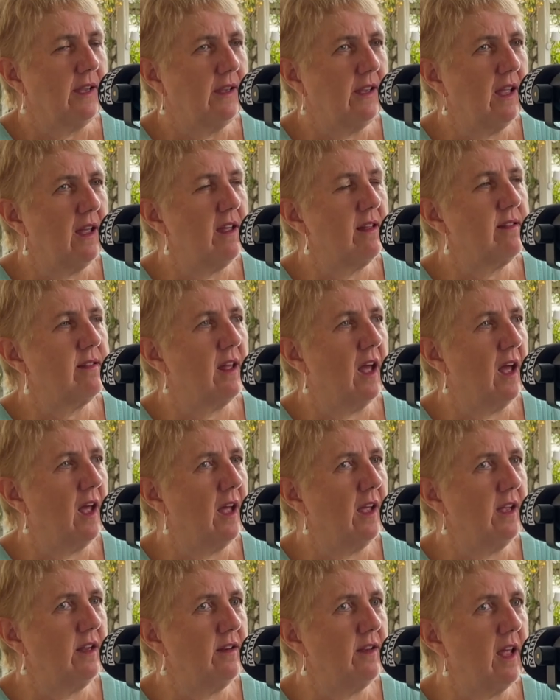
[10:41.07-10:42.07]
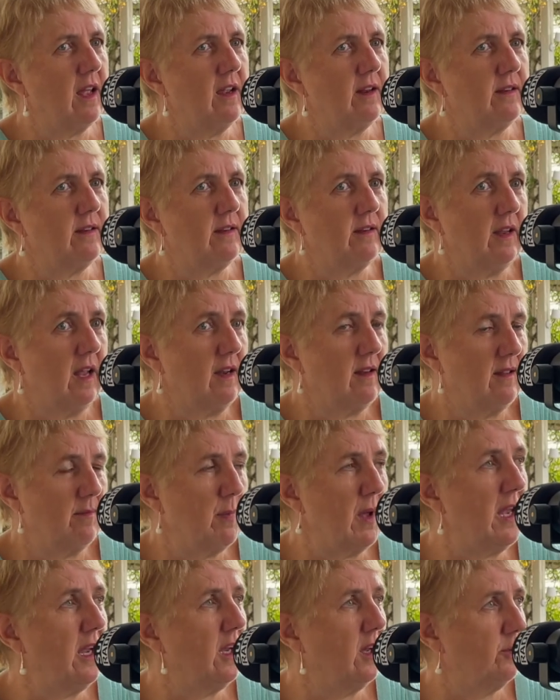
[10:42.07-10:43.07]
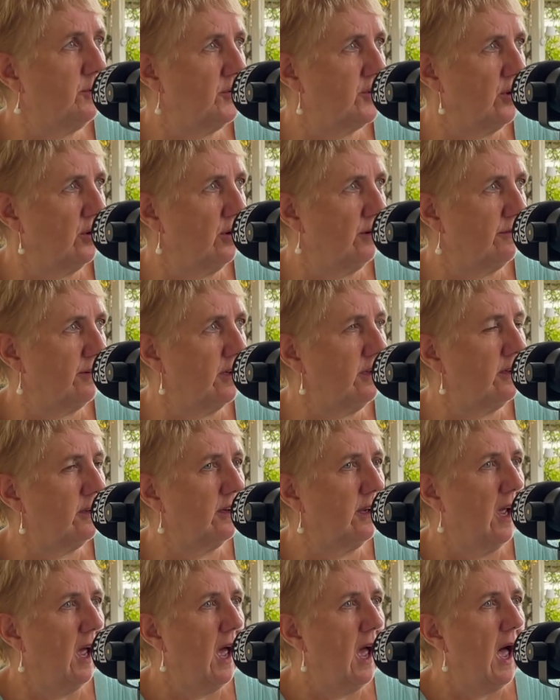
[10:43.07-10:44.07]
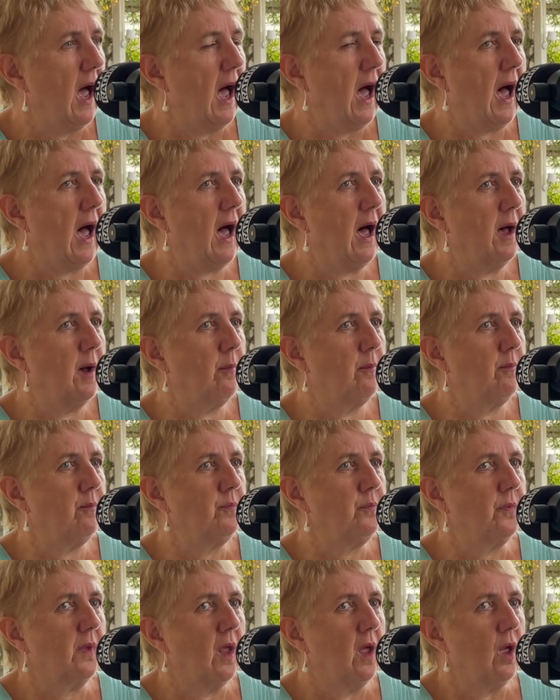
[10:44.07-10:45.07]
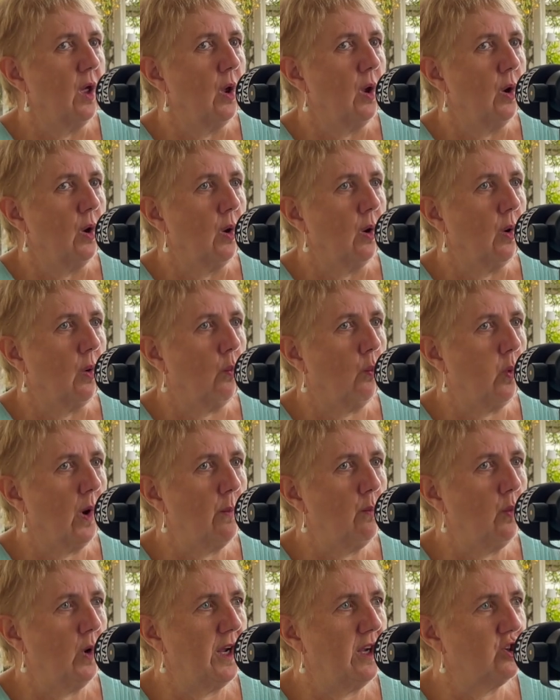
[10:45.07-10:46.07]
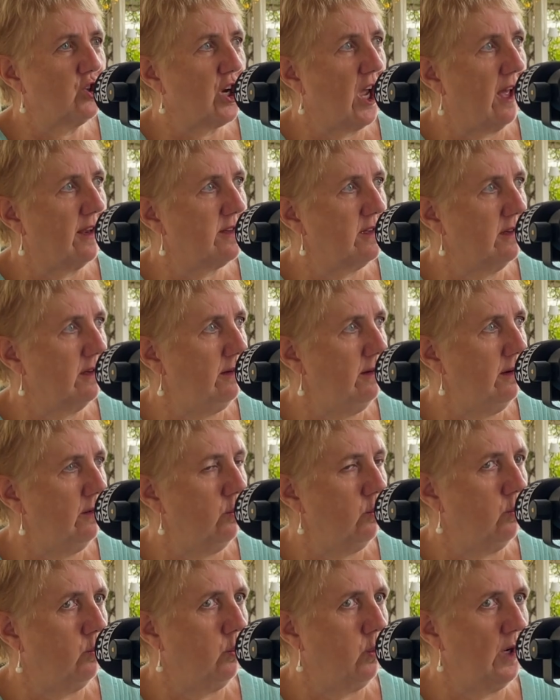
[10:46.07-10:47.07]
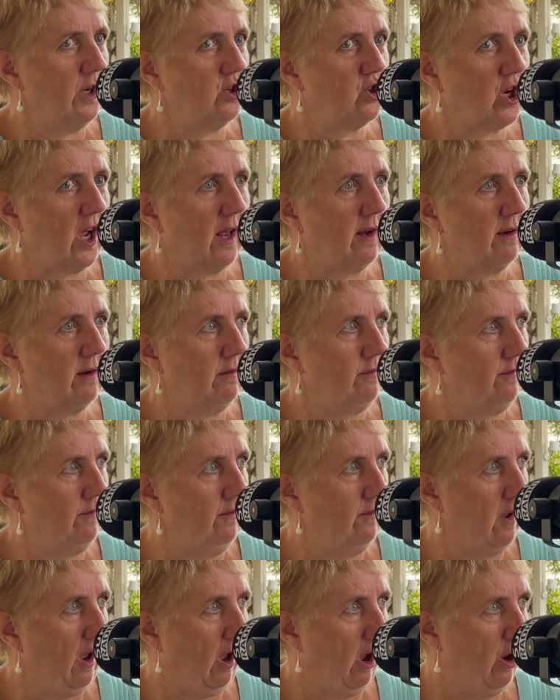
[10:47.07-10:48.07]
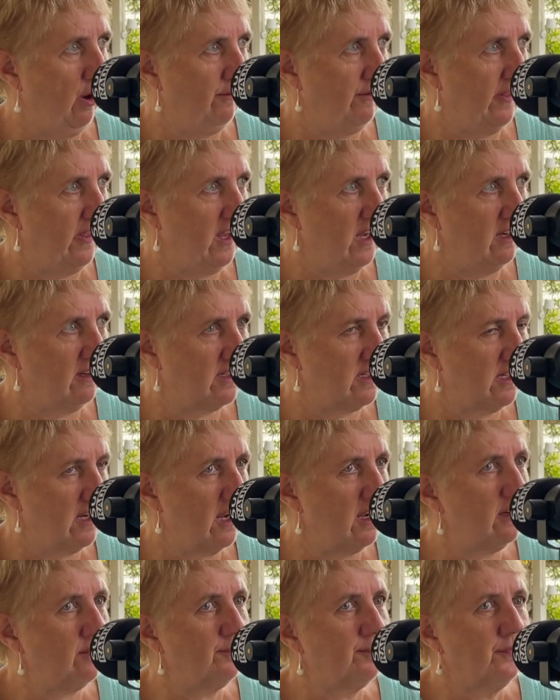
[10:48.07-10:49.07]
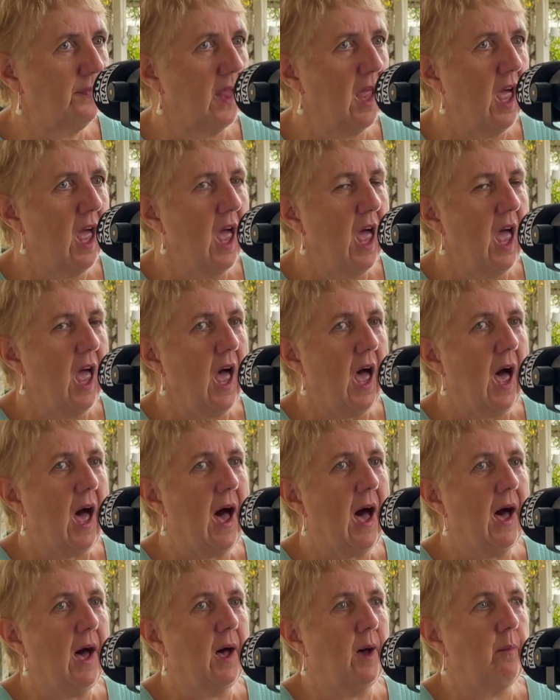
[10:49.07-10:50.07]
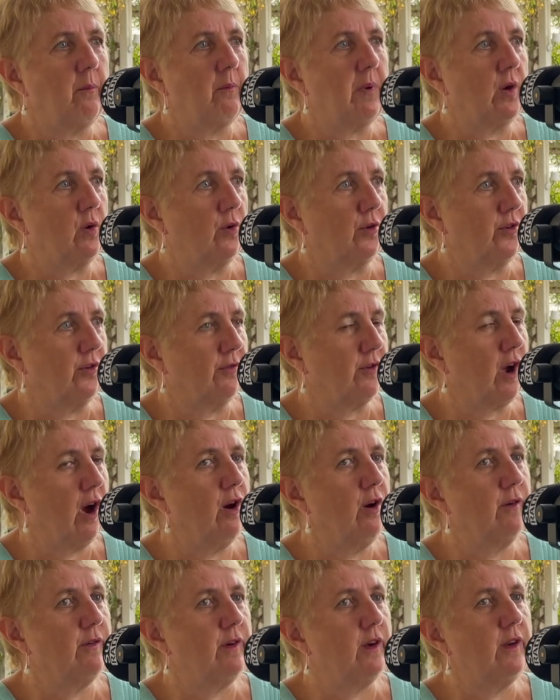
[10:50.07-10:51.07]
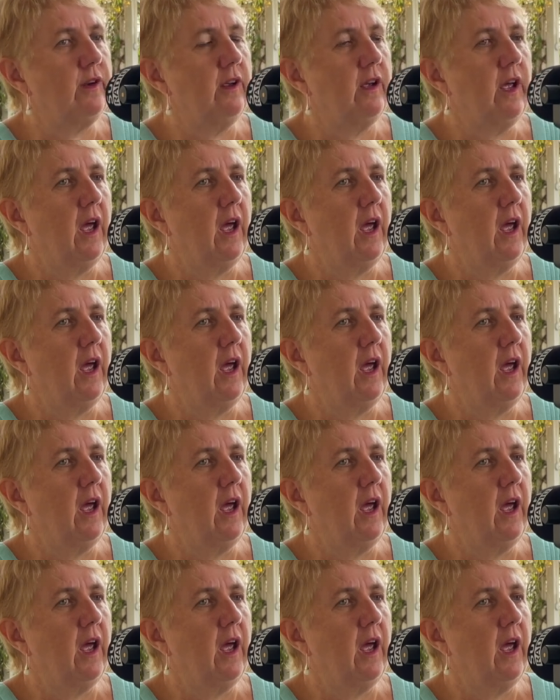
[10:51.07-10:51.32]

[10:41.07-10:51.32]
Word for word: Yes, uh, it, it, it's being observant. Um, when we chatted, we chatted over the internet. Yes. Um, because of COVID.